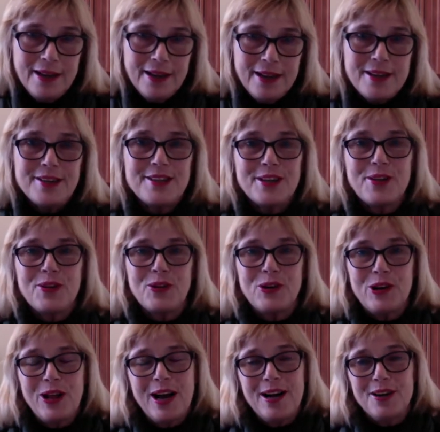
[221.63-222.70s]
is the
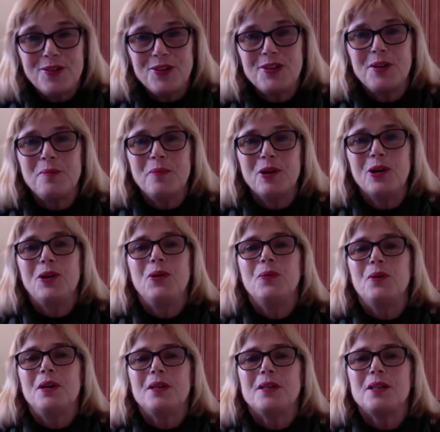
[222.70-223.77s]
third house, and
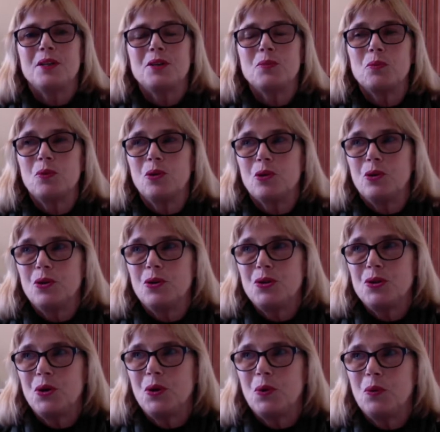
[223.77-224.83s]
Mercury is its ruler.
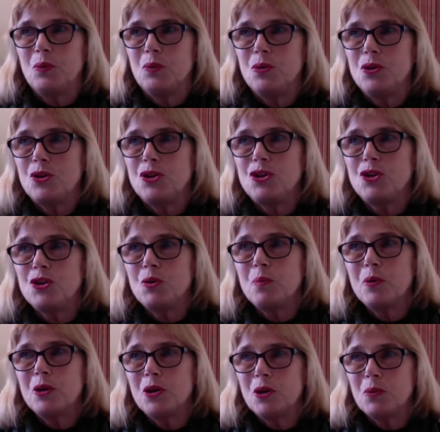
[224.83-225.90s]
So
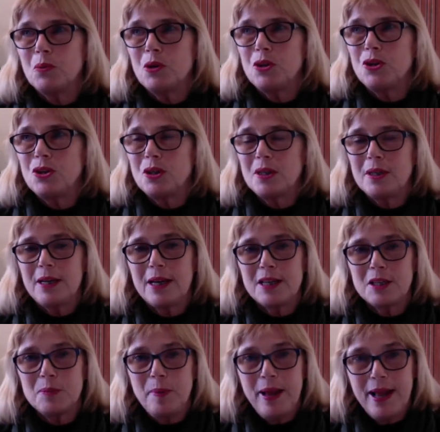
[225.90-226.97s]
Jupiter would just
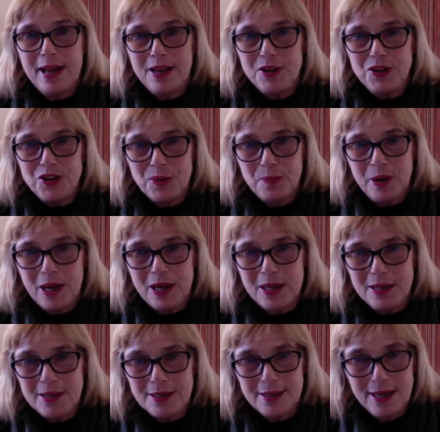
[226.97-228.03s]
expand
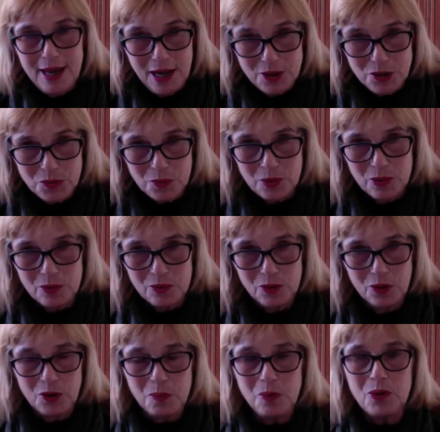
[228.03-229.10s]
Gemini's natural
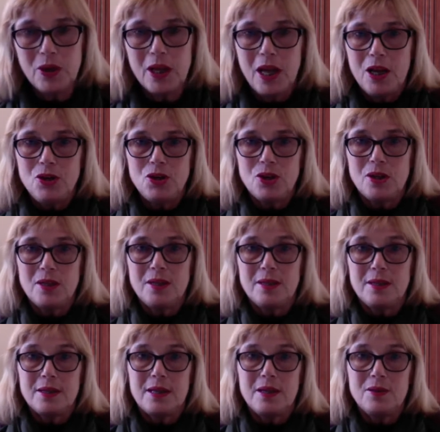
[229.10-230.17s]
communication
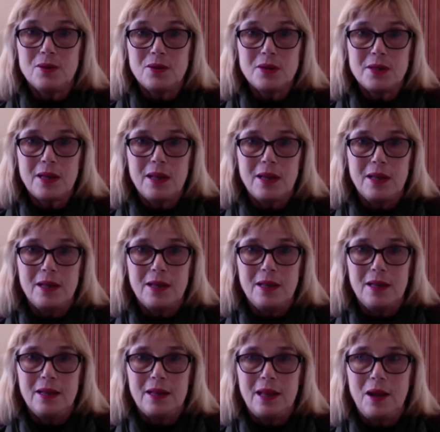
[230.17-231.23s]
skills, and
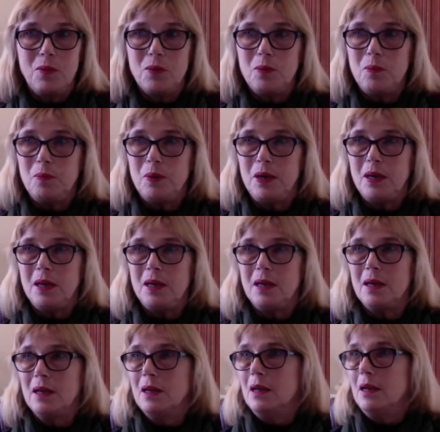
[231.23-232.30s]
they would
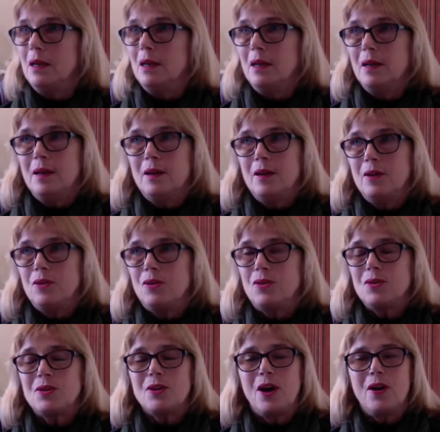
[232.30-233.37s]
be
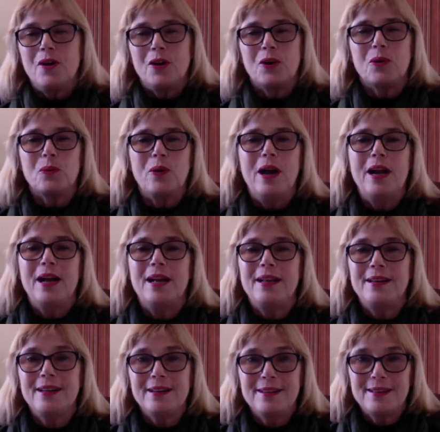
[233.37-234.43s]
just on a
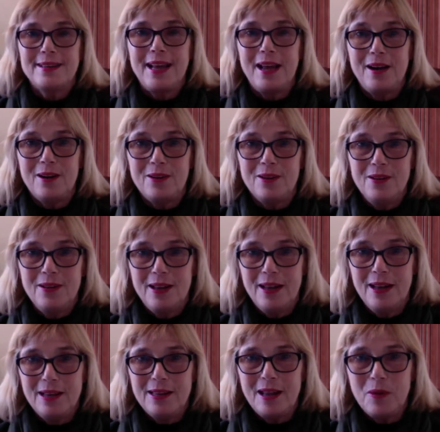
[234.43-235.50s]
grand scale.
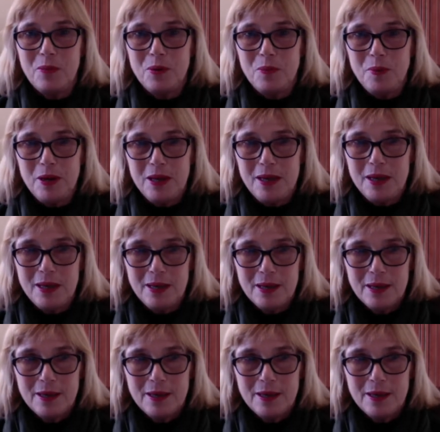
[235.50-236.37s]
And they would be,